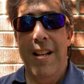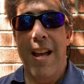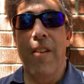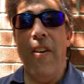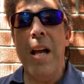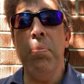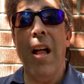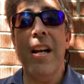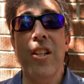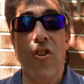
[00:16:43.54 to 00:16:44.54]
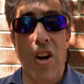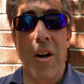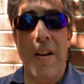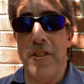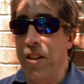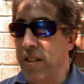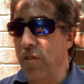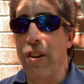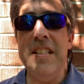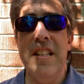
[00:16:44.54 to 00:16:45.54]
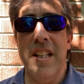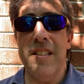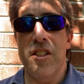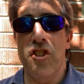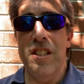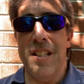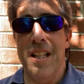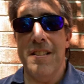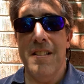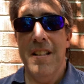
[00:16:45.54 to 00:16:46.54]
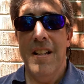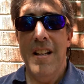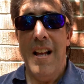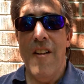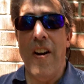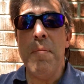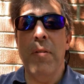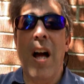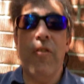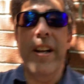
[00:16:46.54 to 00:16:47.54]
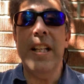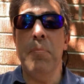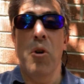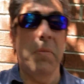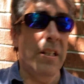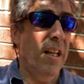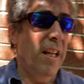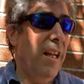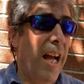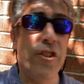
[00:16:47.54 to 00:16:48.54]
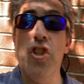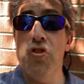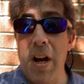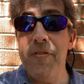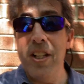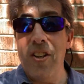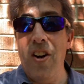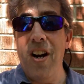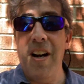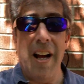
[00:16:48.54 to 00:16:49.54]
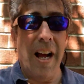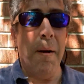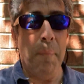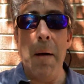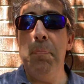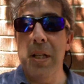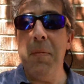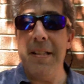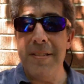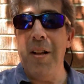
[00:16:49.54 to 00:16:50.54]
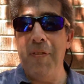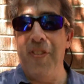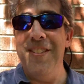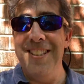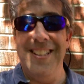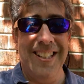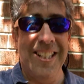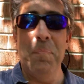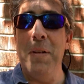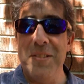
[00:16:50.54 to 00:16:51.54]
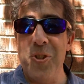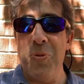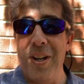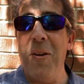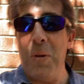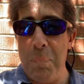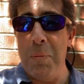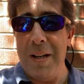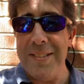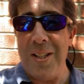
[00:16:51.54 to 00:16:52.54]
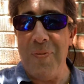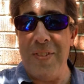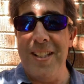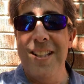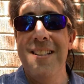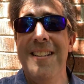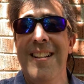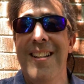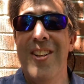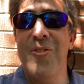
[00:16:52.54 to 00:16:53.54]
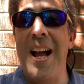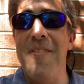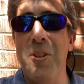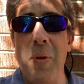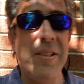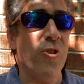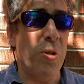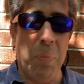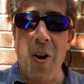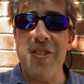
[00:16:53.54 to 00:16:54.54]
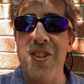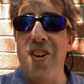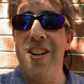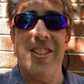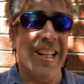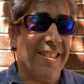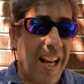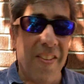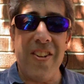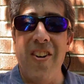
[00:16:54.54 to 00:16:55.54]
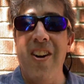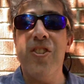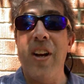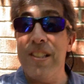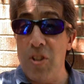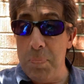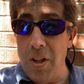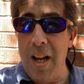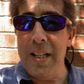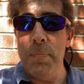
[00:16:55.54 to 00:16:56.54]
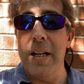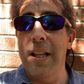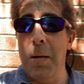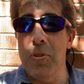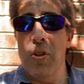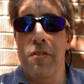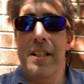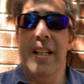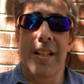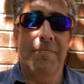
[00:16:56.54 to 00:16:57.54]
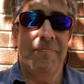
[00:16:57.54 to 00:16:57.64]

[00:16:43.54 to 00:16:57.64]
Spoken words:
And if I blog in the car after the crazy things that she says, if I blog right at that moment and she's driving the car, I'm putting myself in a position where I don't want to put myself in. So I have to wait till she parks the car, gets out of the car, so I can start blogging about it like I'm doing it right now.